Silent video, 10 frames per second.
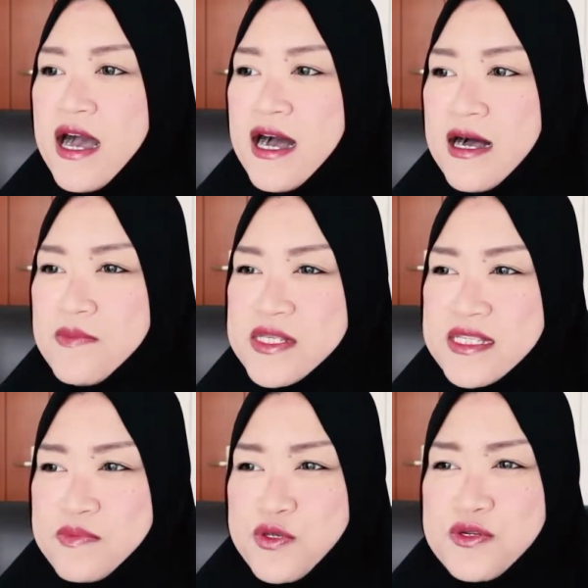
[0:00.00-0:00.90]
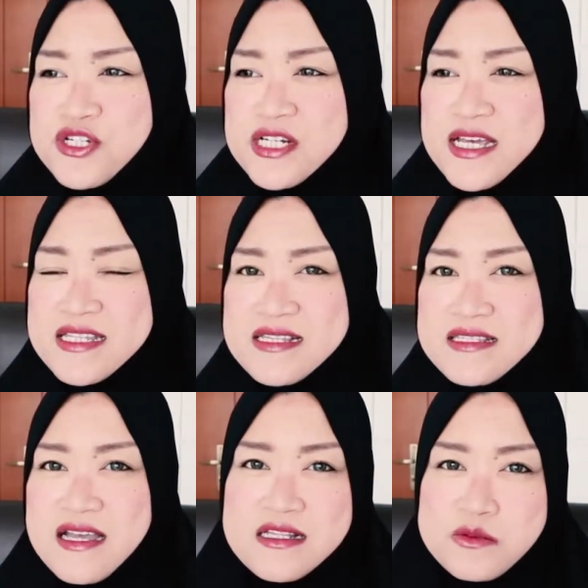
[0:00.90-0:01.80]
The subscription I think
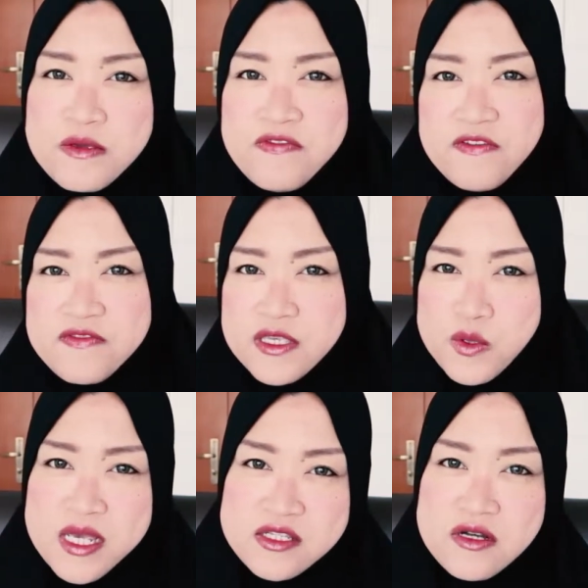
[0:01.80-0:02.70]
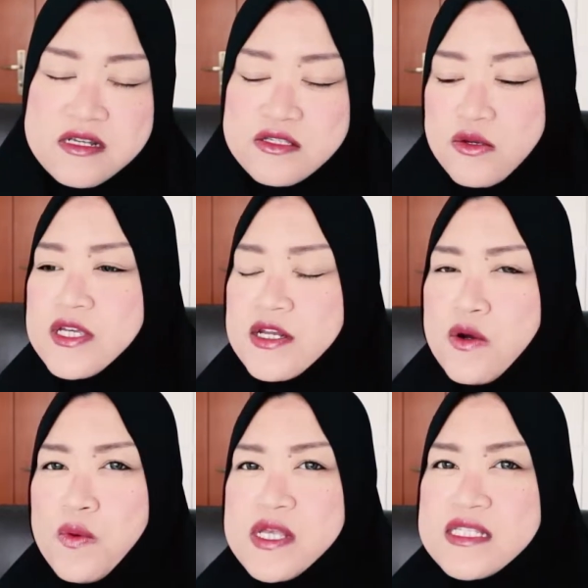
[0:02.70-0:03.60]
starts with $50 so you can
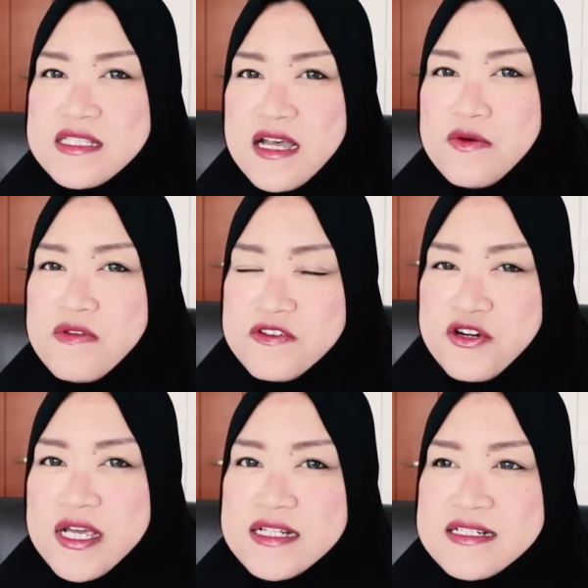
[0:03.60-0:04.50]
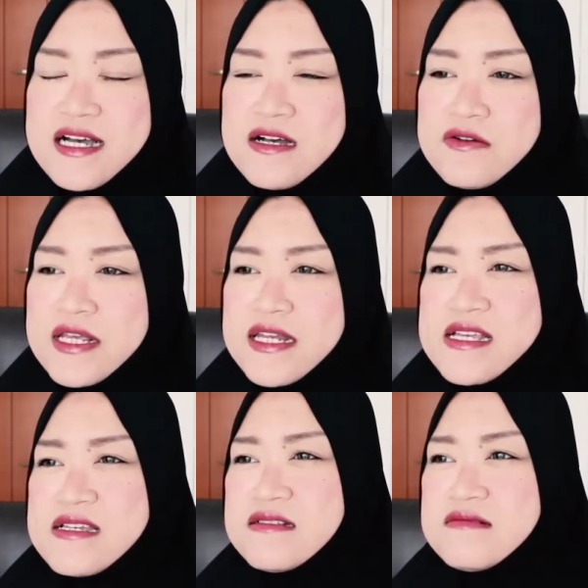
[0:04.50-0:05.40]
always start with a trial account and
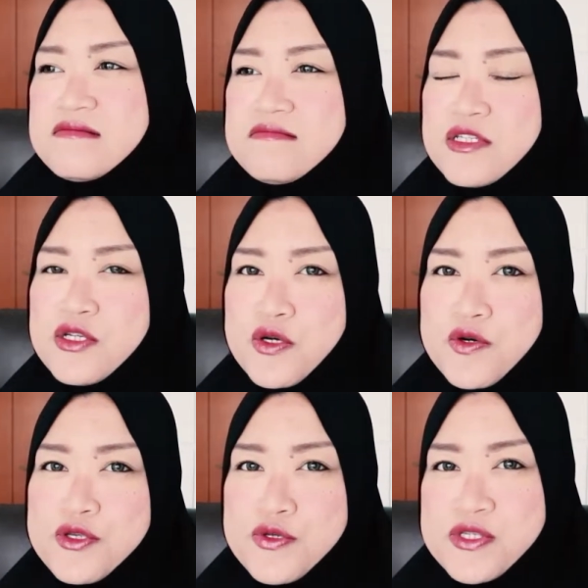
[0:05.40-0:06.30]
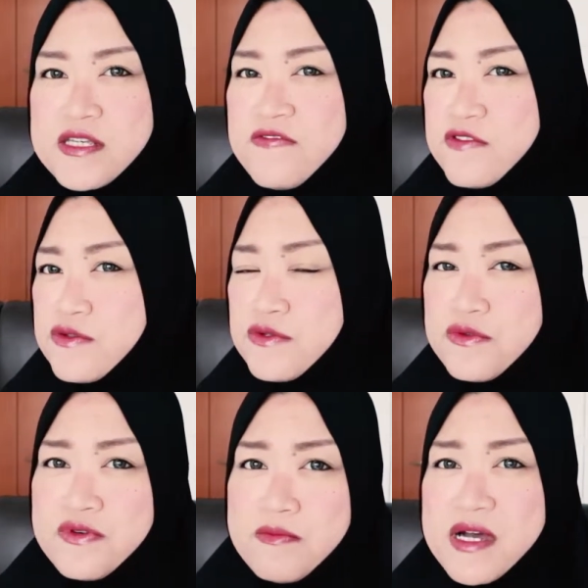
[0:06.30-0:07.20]
then use it for 2
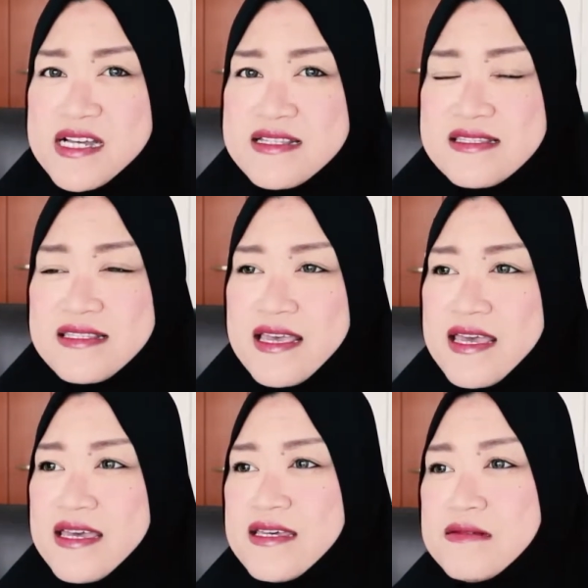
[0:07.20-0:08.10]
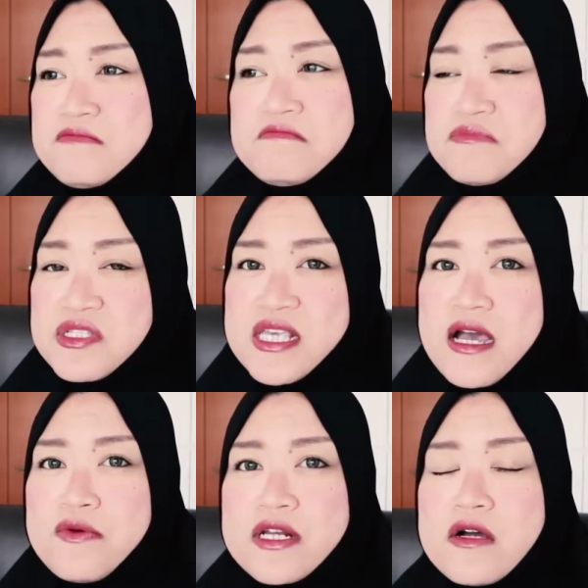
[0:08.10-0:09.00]
to 3 months and see
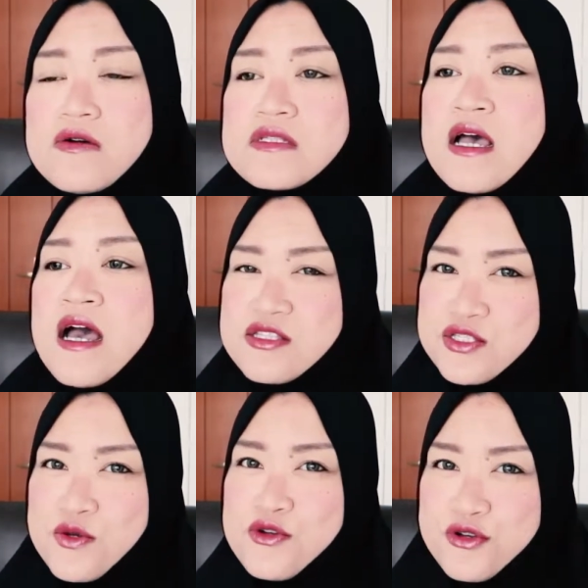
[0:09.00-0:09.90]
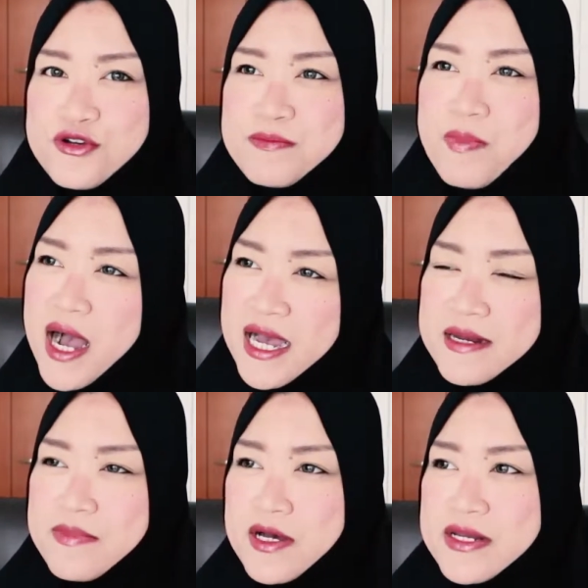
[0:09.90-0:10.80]
how it goes. Not so good
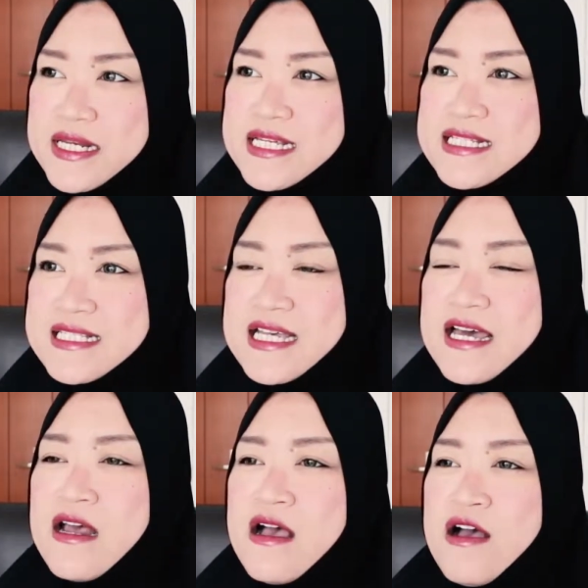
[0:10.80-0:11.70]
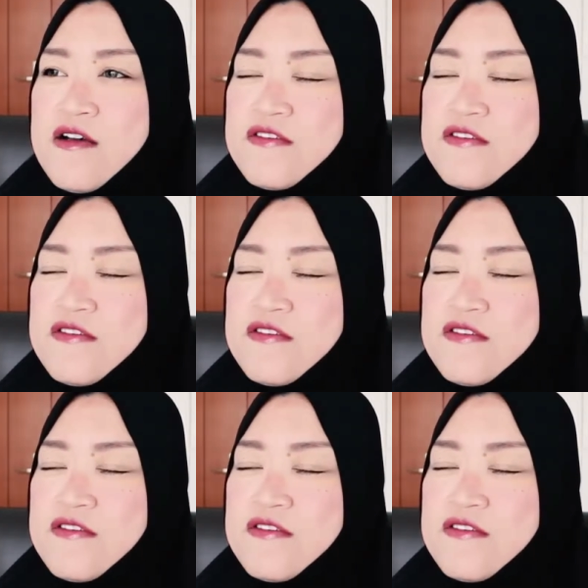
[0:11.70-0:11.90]
part about it is that